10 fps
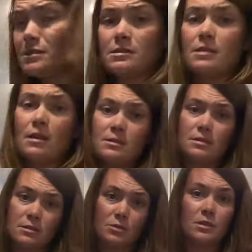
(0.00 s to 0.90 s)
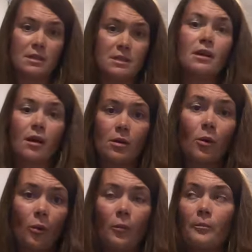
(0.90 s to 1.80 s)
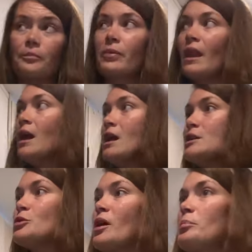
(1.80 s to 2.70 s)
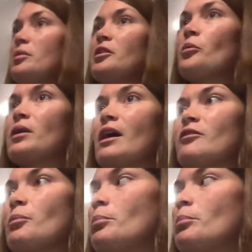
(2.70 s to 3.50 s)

it is, as it truly is our home. So up here we have a